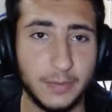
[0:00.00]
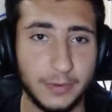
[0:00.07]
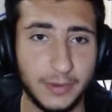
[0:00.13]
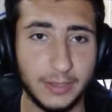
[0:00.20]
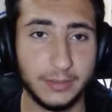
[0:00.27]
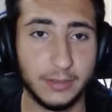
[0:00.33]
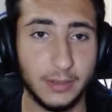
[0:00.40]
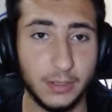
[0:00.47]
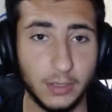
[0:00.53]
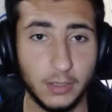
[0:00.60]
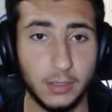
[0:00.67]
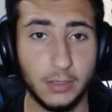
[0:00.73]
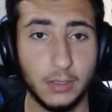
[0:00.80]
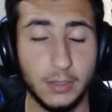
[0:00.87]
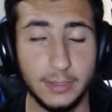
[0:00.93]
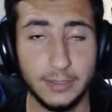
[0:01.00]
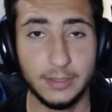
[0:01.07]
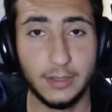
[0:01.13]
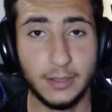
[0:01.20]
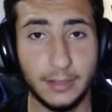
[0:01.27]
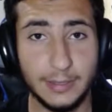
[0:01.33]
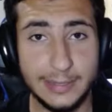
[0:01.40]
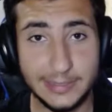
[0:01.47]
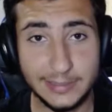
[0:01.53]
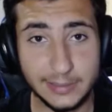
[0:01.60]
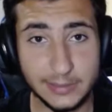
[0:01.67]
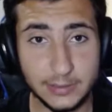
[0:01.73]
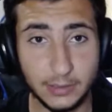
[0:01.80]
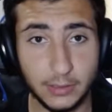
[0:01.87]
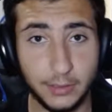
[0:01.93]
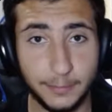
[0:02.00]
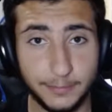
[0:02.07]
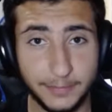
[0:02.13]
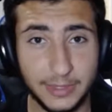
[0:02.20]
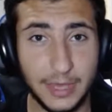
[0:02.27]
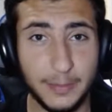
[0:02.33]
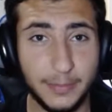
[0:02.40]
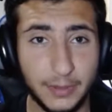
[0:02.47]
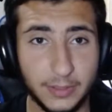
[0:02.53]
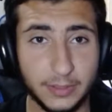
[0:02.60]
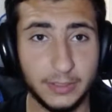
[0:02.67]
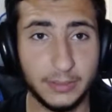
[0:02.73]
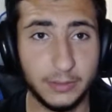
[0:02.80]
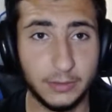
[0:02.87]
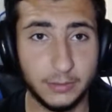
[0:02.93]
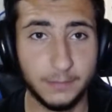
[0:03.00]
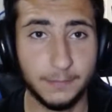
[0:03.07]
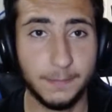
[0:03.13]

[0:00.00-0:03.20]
And unless Kepa, you know,